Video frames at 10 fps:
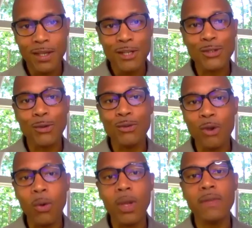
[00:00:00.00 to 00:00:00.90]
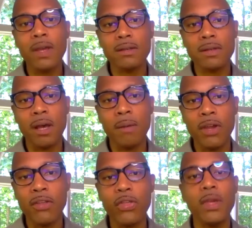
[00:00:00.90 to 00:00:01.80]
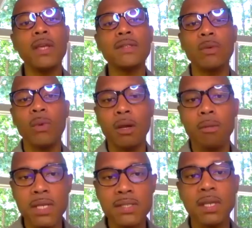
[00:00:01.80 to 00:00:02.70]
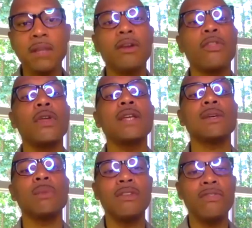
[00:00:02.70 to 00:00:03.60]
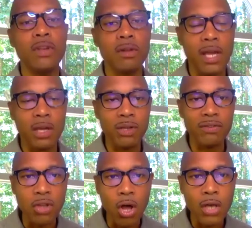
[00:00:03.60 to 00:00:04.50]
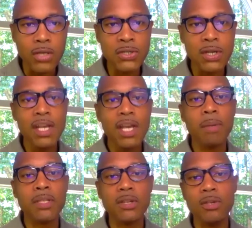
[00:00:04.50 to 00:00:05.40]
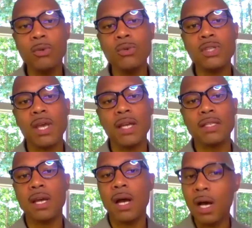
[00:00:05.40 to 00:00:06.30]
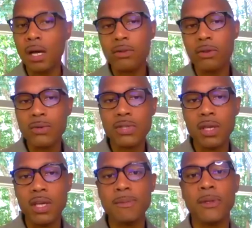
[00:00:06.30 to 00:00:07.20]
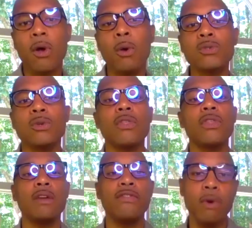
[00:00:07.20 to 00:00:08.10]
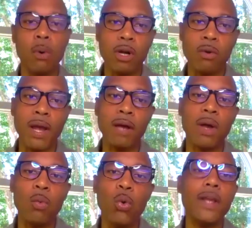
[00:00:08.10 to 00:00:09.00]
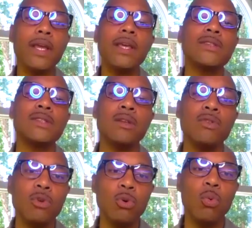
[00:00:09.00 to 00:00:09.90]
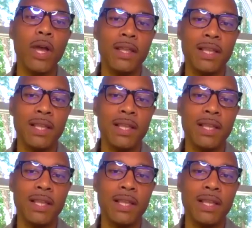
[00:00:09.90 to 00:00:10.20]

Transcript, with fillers: So hmm. knowing that um, there are things that we are missing, there are things that we feel like we've lost, but to use that to honor those things, but also to think forward around what is the new way that